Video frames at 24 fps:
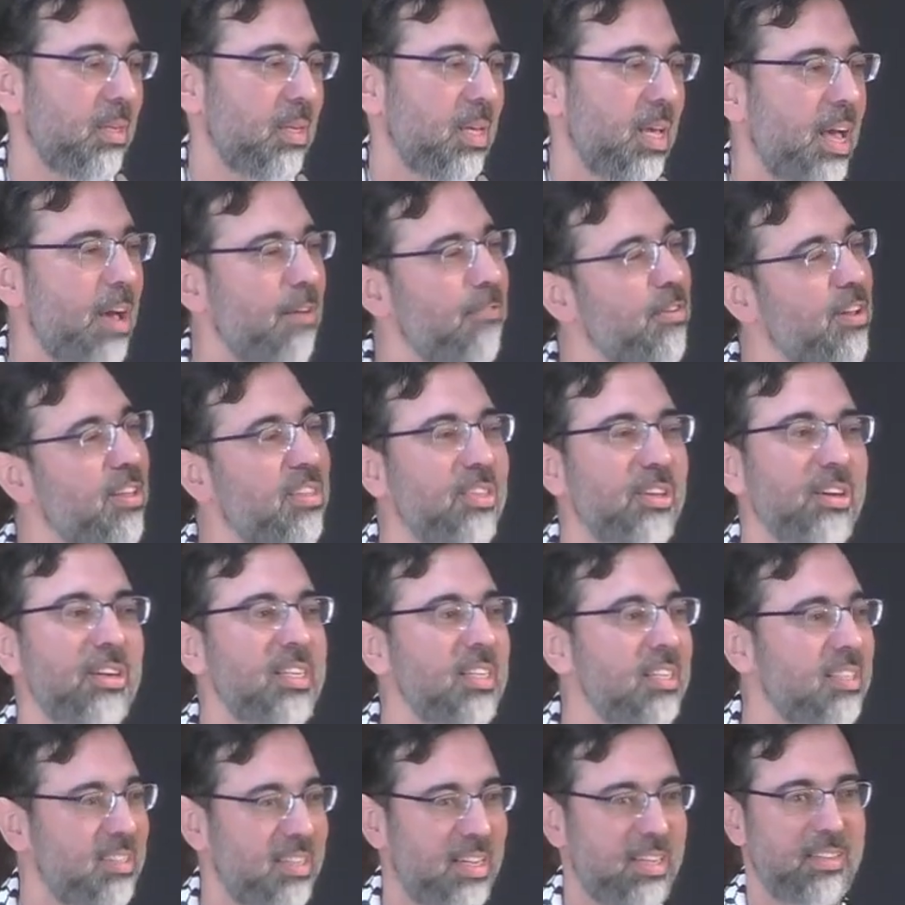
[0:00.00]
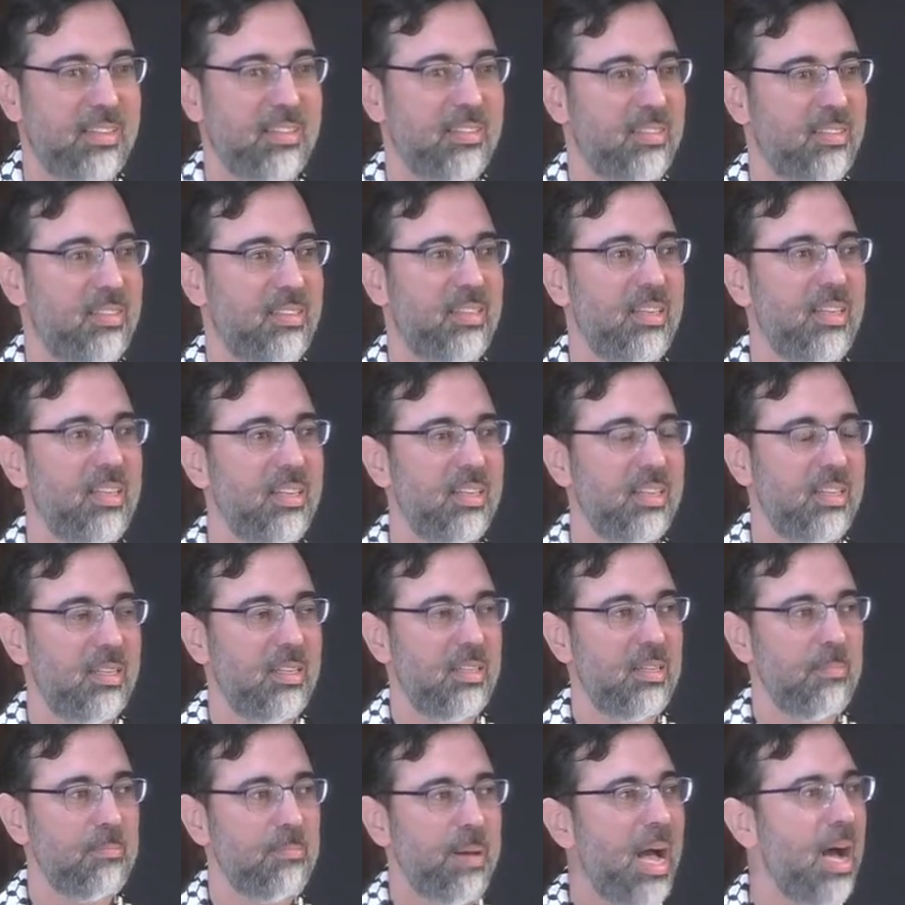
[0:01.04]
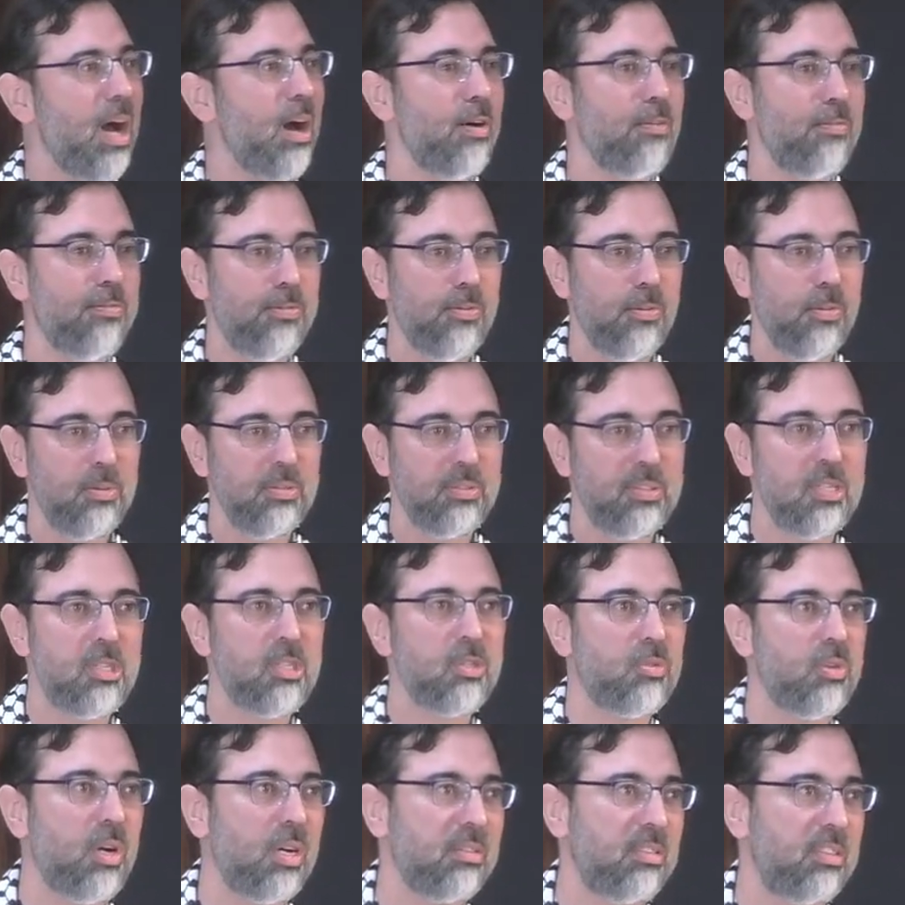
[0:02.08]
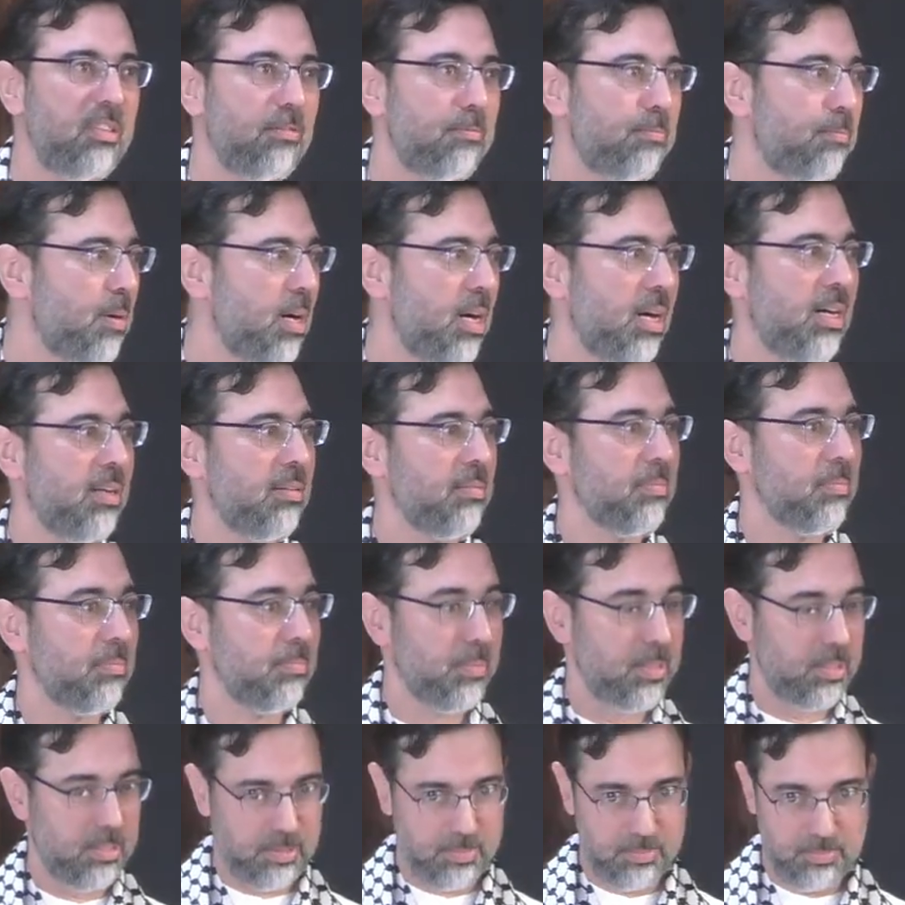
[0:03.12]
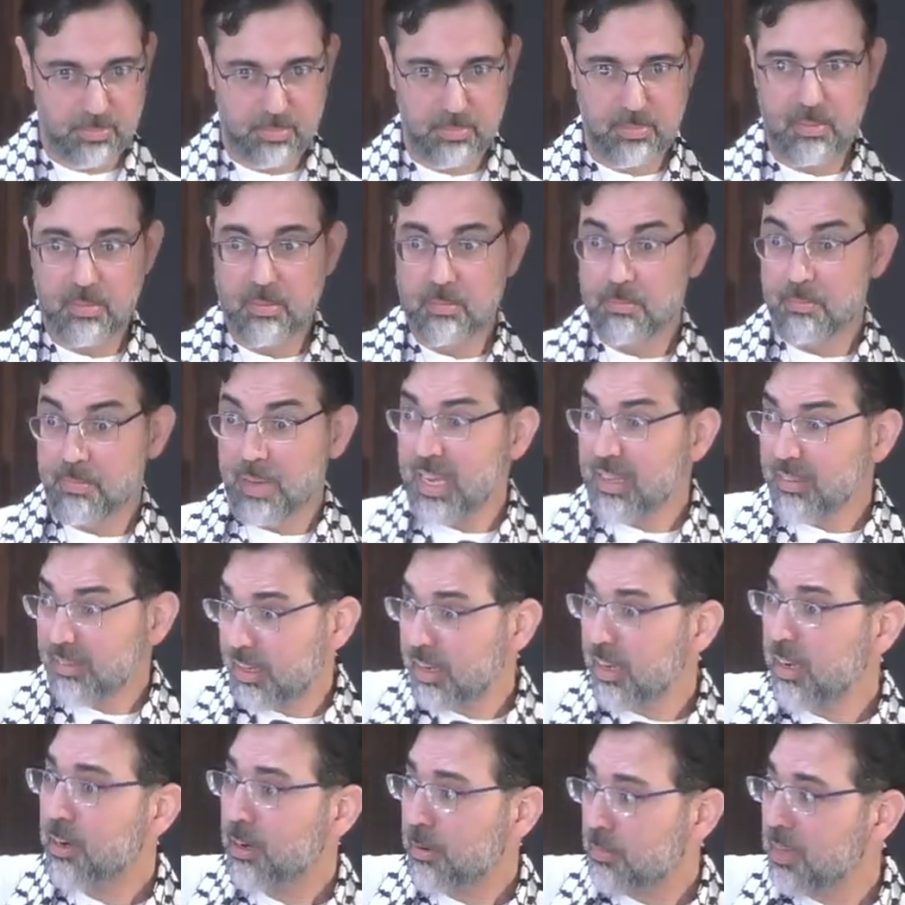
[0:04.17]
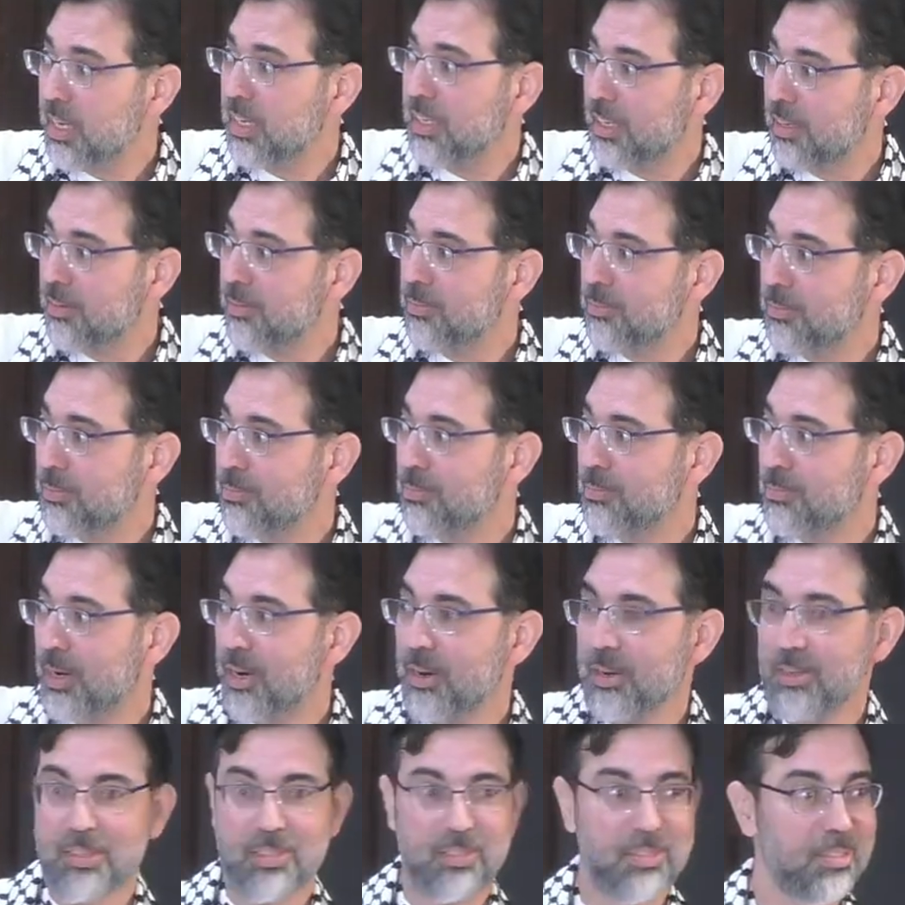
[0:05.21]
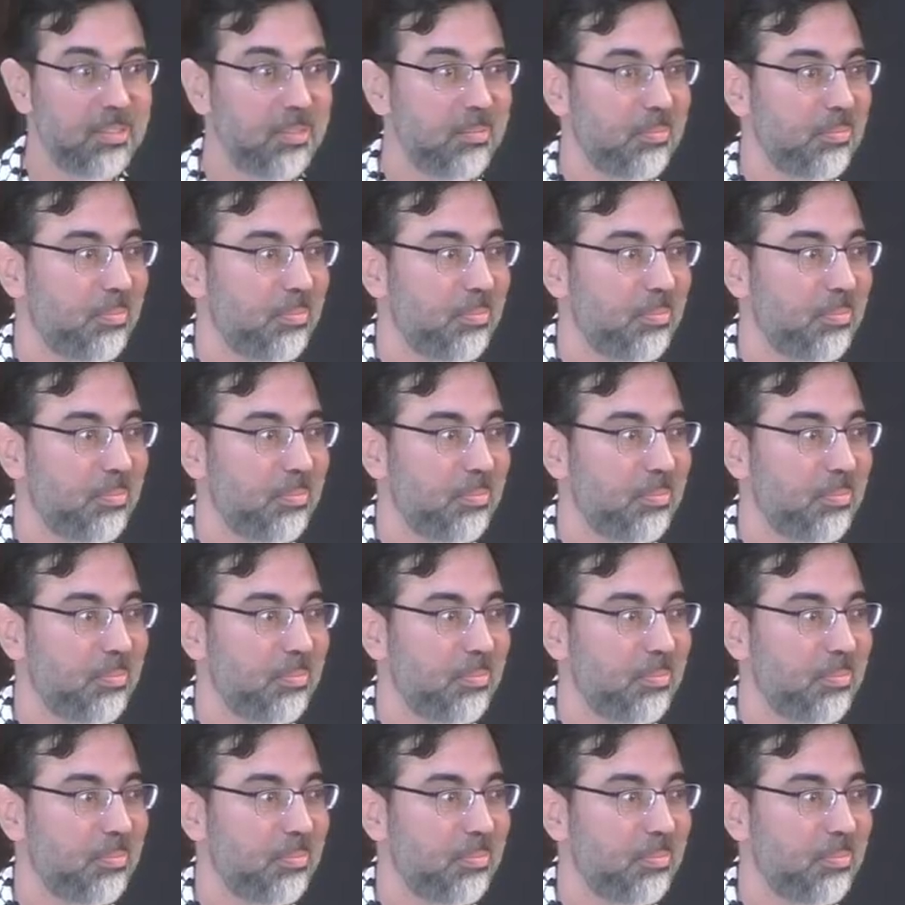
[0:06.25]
Every 30 seconds, powerful, destructive bombs made here, many in Maryland,